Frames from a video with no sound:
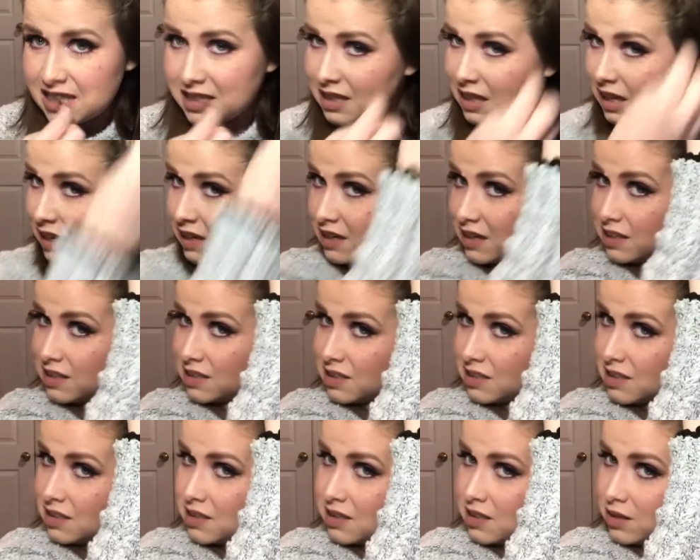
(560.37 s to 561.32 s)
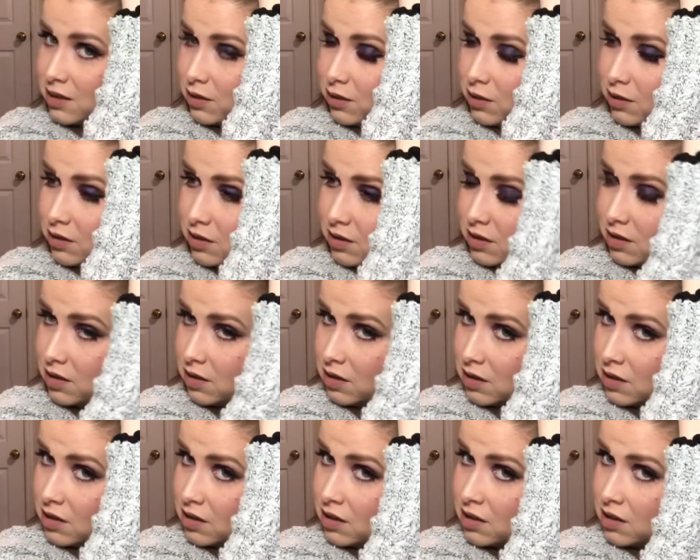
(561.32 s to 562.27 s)
that is still
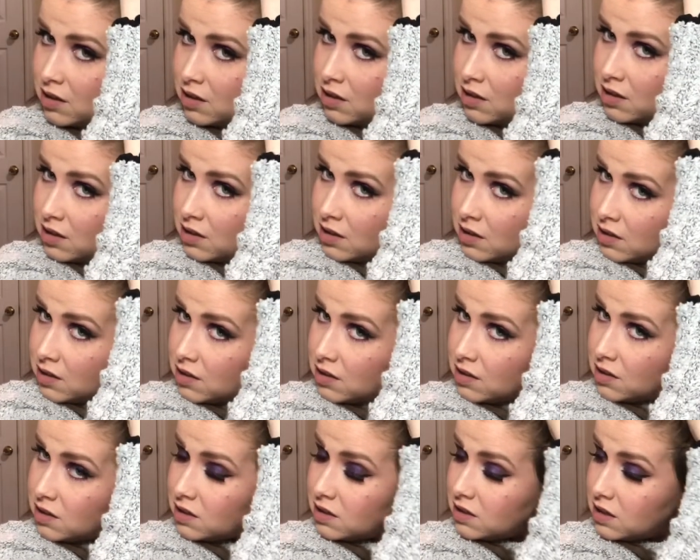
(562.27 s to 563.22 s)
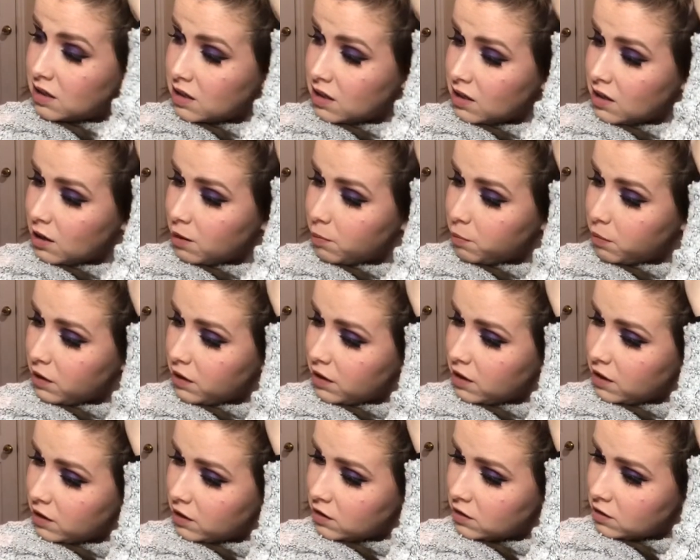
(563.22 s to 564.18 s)
sticking up right
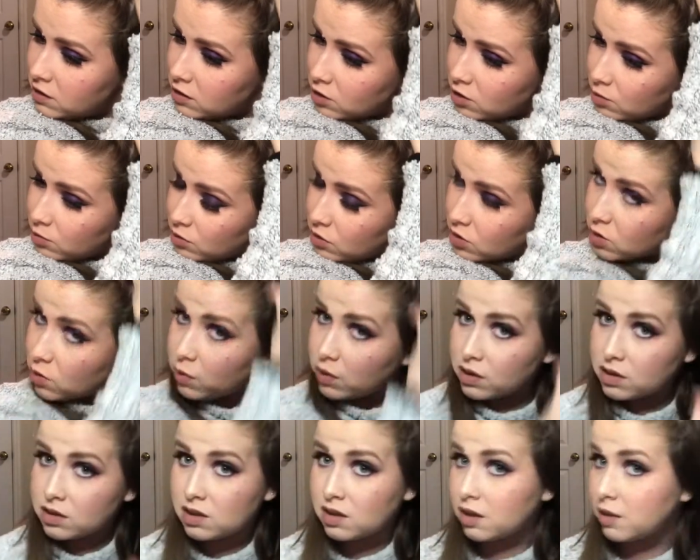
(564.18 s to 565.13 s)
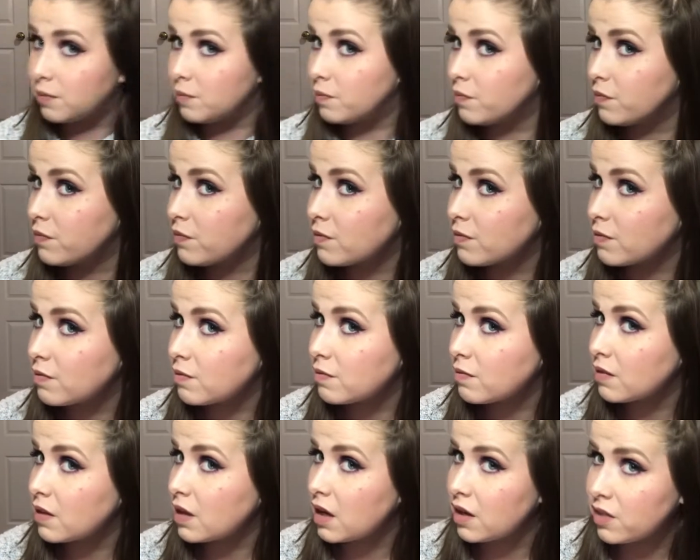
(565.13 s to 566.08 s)
here, so I'm just going to,
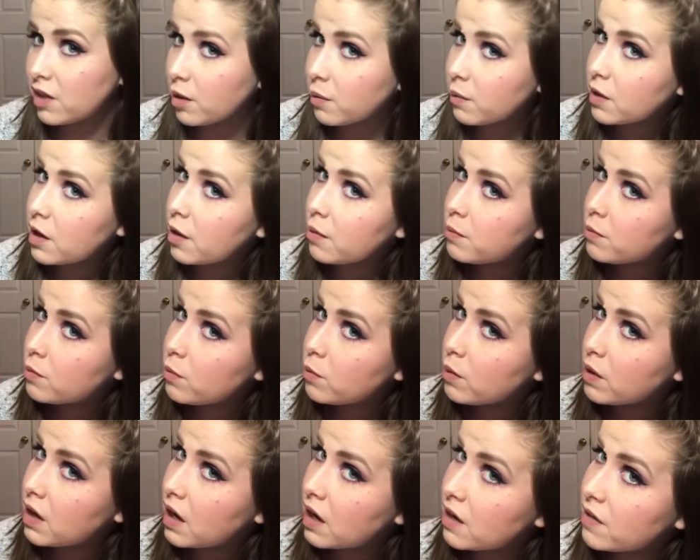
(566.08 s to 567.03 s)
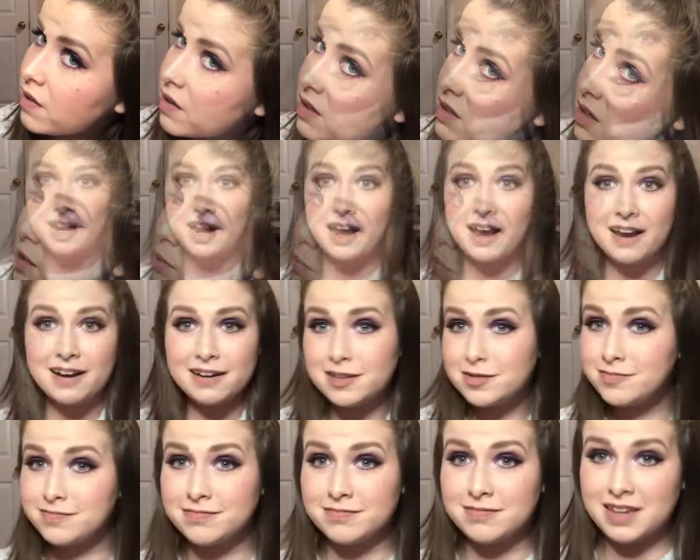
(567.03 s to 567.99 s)
there we go, we got it that time. And
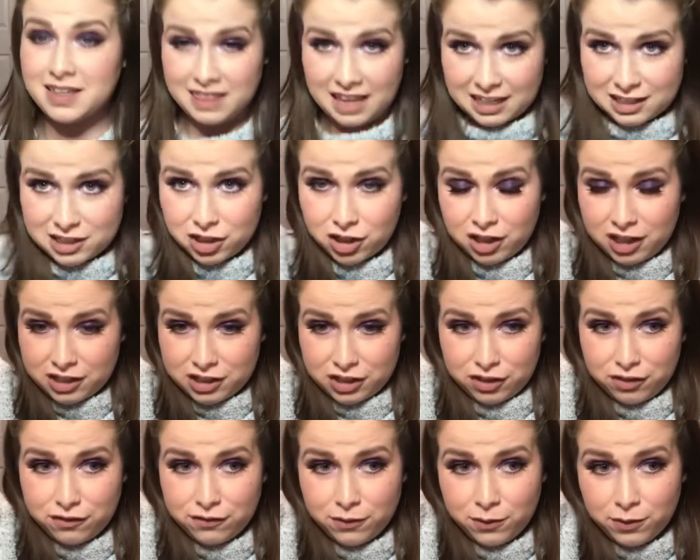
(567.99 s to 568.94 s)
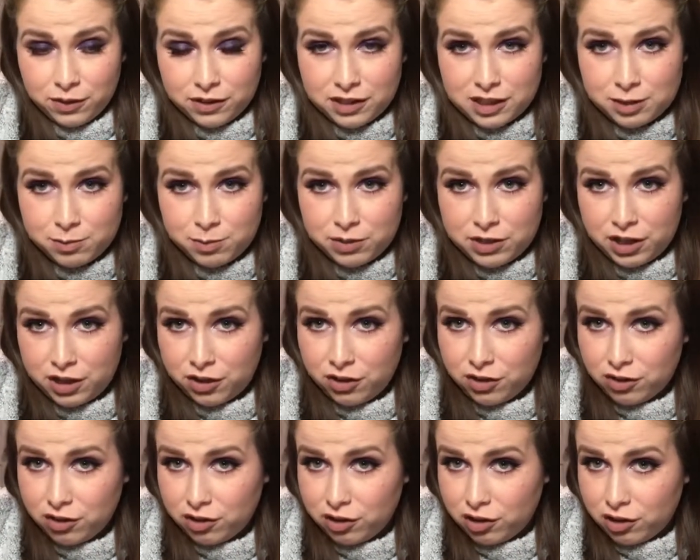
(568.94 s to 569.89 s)
that's all I do for this
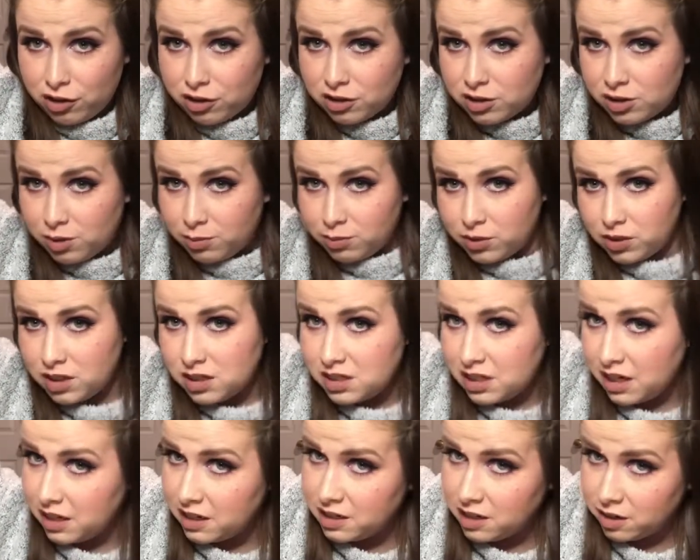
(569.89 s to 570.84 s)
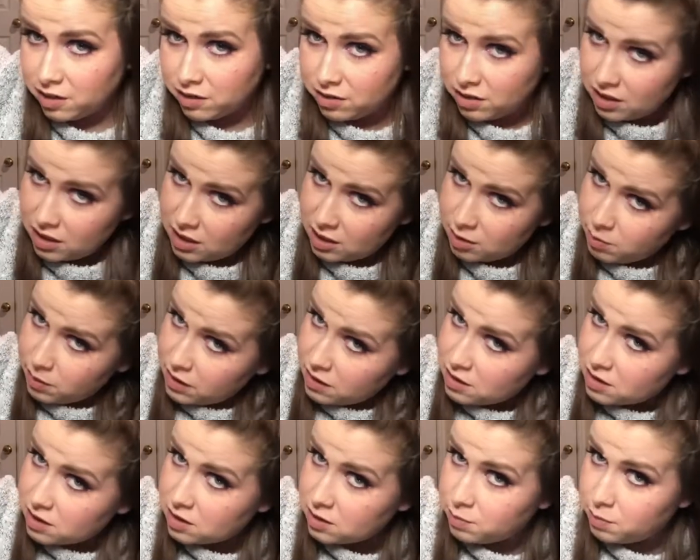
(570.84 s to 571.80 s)
particular look. So I'm going to take down these
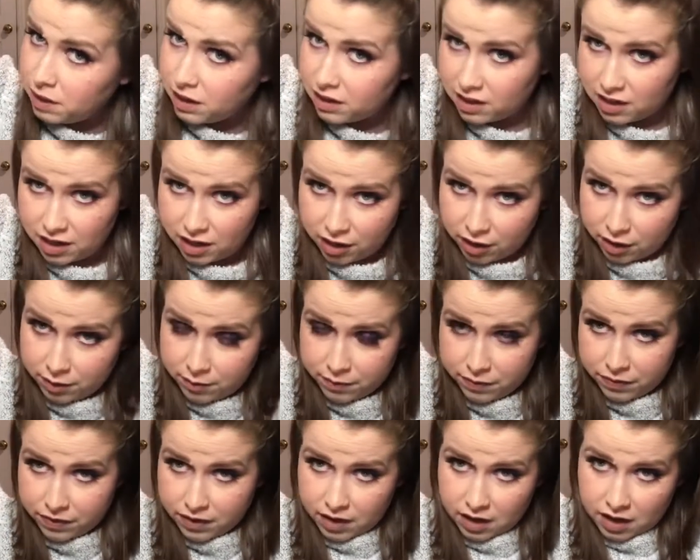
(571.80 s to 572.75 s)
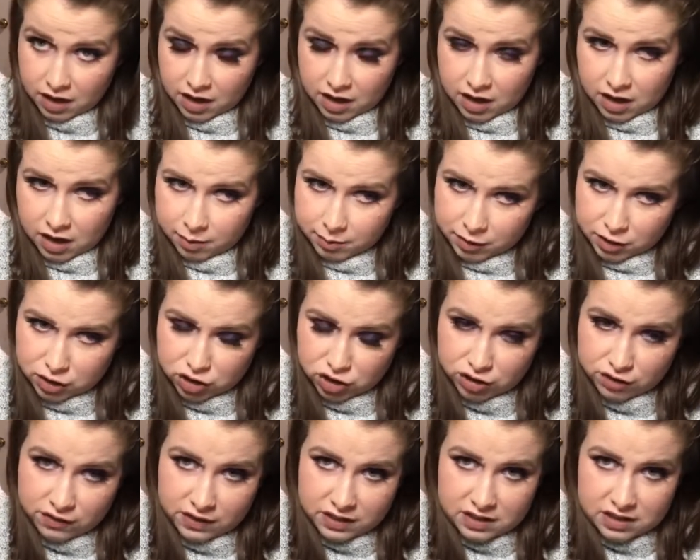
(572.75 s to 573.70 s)
pieces back here. I'm not
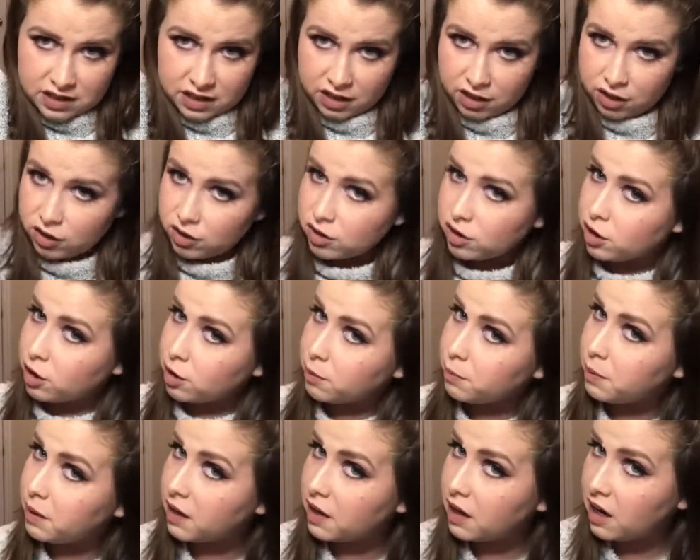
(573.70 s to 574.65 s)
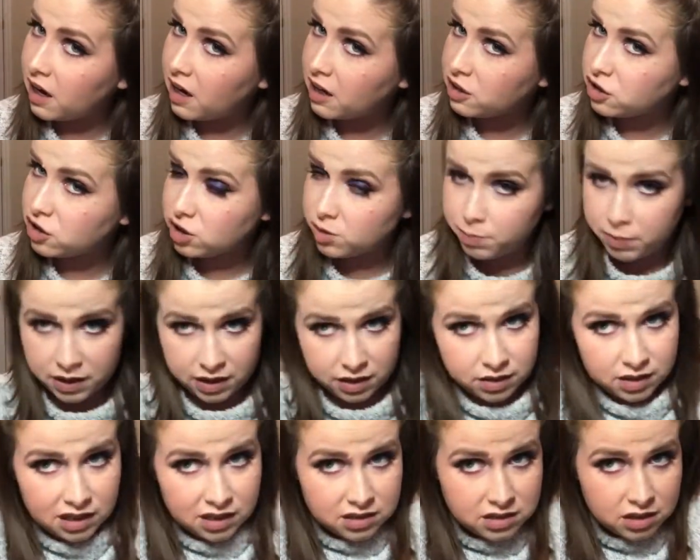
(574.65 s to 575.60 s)
sure if I said earlier, but I just
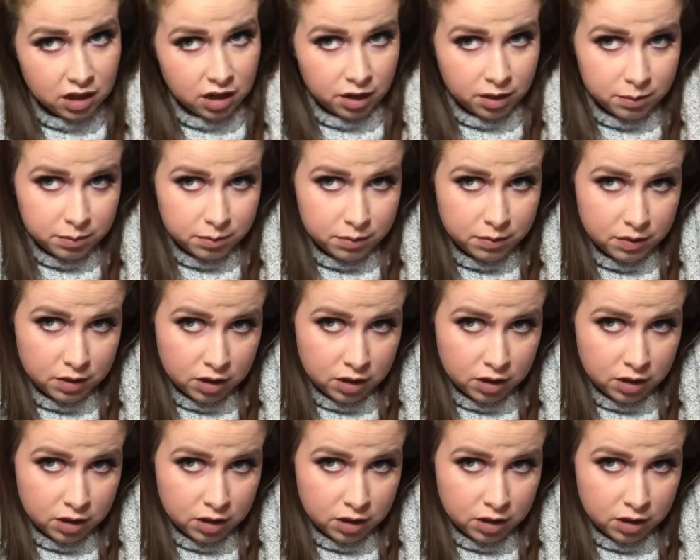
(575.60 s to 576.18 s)
pinned these up